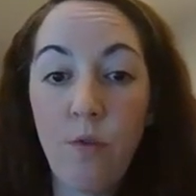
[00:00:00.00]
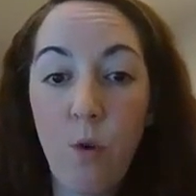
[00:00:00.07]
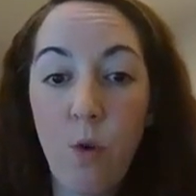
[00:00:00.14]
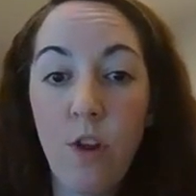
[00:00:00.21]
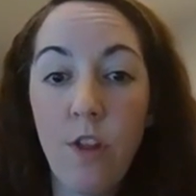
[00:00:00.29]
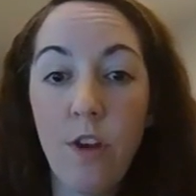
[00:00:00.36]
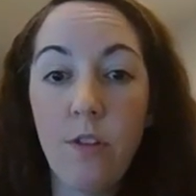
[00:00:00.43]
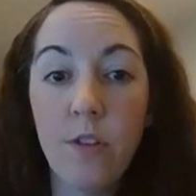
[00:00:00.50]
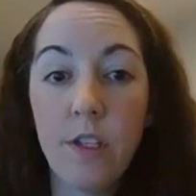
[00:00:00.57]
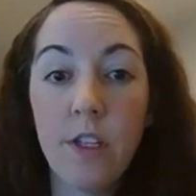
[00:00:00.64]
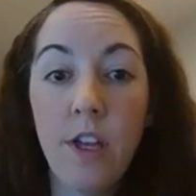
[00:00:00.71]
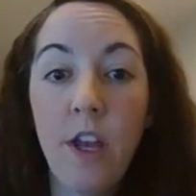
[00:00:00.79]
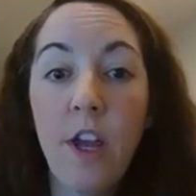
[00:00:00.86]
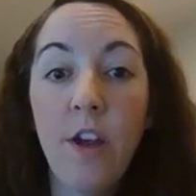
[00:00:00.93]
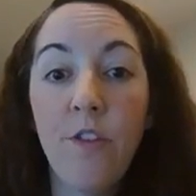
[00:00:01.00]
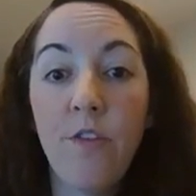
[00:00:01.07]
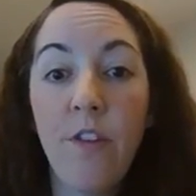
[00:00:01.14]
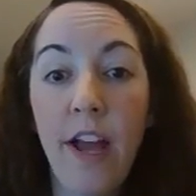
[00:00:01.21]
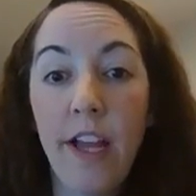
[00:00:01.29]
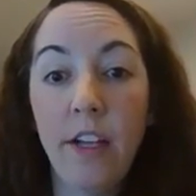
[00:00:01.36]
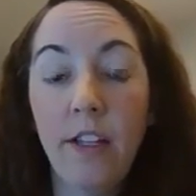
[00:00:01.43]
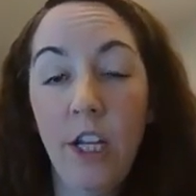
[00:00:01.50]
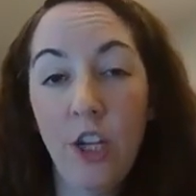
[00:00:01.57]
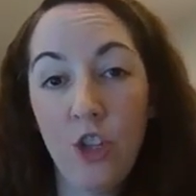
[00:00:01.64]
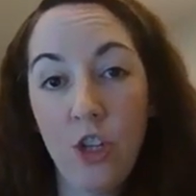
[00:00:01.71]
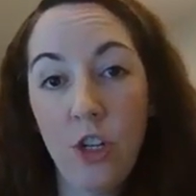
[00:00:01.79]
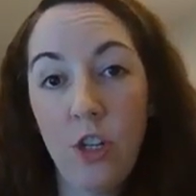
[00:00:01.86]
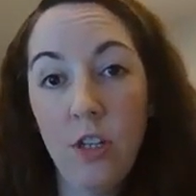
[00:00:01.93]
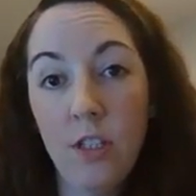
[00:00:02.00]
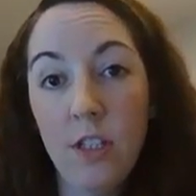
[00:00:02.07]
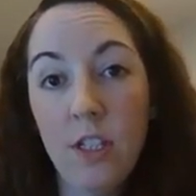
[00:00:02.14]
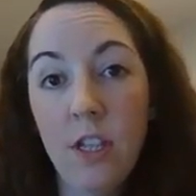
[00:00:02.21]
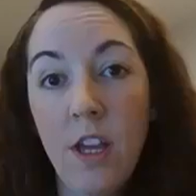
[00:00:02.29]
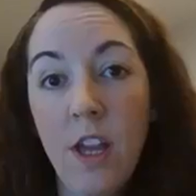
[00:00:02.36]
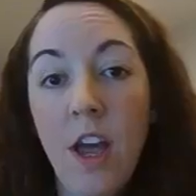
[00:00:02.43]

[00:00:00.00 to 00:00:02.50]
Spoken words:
for those violations.